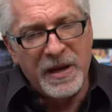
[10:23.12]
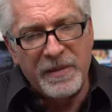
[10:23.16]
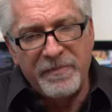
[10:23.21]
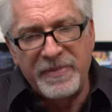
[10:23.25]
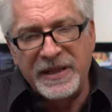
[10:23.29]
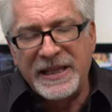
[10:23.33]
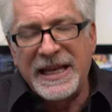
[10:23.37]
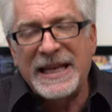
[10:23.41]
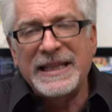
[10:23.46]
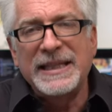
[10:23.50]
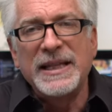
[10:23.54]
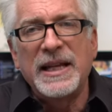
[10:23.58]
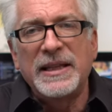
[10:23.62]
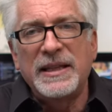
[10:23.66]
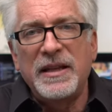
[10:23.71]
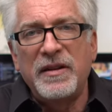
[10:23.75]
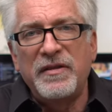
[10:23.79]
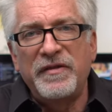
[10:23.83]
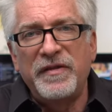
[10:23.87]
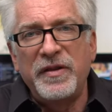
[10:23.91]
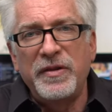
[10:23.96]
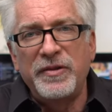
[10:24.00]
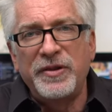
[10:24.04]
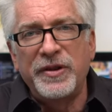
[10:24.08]
But that's not their
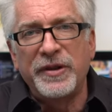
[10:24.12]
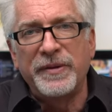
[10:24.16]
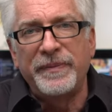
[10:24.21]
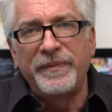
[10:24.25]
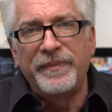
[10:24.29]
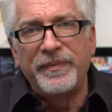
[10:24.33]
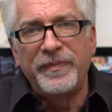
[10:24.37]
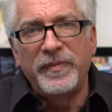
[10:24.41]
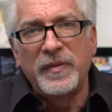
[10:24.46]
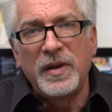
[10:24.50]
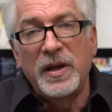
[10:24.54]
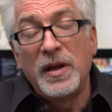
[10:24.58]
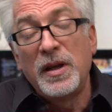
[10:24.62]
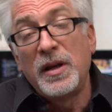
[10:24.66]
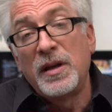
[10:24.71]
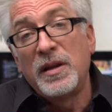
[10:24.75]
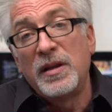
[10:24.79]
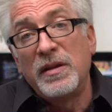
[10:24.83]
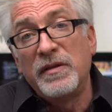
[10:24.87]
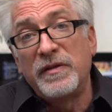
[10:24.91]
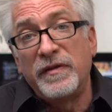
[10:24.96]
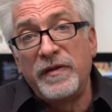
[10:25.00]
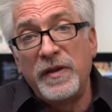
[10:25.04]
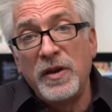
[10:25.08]
future.
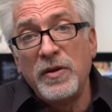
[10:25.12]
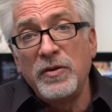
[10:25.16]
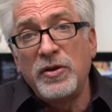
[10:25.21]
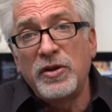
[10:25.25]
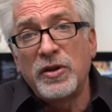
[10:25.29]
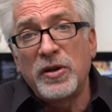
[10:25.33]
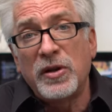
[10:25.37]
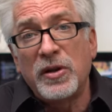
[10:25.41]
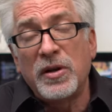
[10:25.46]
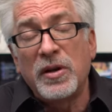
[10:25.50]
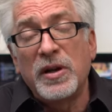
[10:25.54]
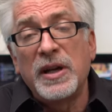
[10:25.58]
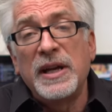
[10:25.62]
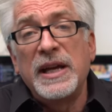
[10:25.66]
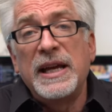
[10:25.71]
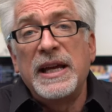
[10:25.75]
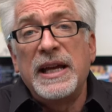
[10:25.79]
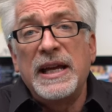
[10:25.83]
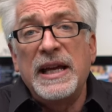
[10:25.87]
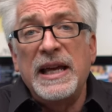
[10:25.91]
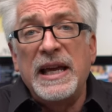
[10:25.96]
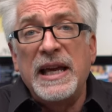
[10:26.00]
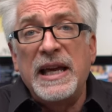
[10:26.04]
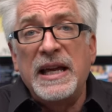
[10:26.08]
The future
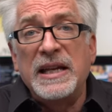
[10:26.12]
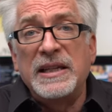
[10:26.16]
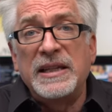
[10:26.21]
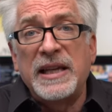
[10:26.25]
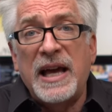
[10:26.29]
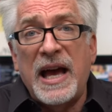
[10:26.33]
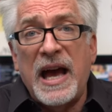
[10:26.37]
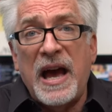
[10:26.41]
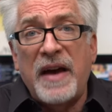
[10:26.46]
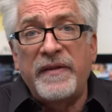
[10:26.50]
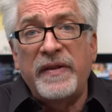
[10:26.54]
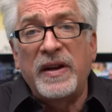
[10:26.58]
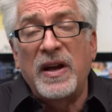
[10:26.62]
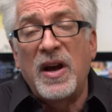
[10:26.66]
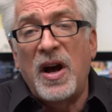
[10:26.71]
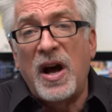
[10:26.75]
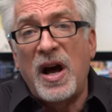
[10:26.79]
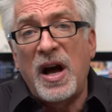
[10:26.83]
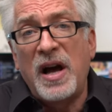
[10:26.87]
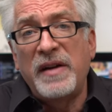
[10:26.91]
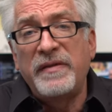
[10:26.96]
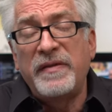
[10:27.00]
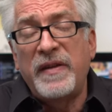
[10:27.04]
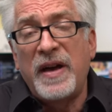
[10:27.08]
is having
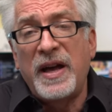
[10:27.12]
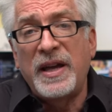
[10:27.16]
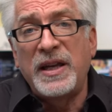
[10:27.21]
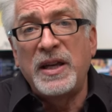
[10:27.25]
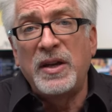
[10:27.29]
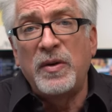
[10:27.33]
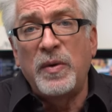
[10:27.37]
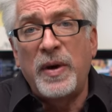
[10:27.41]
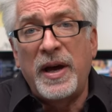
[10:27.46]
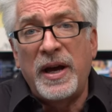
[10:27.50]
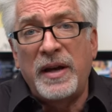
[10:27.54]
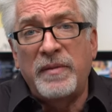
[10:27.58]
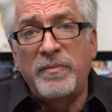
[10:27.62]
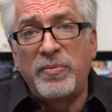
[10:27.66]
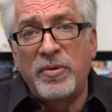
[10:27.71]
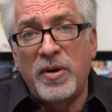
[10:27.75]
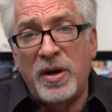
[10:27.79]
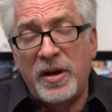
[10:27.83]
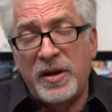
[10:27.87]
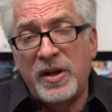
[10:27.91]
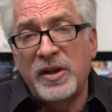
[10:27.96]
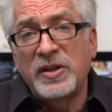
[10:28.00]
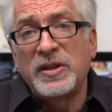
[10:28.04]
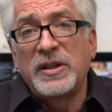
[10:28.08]
high value add
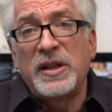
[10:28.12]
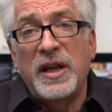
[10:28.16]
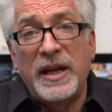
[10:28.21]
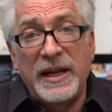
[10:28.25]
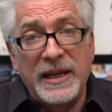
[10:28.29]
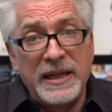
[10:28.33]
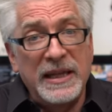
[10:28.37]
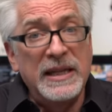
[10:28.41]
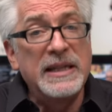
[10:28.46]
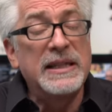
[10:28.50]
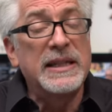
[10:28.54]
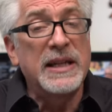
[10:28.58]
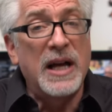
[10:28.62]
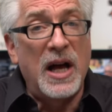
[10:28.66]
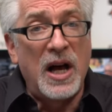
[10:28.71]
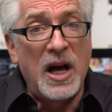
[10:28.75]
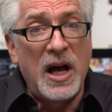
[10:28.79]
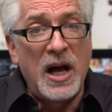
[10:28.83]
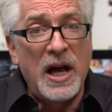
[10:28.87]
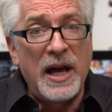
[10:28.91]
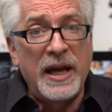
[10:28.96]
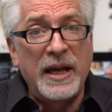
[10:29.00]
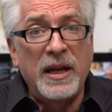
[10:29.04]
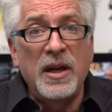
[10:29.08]
products like this
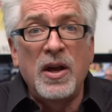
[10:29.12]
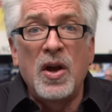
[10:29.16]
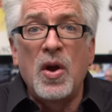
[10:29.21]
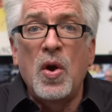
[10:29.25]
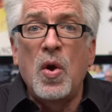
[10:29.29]
eye,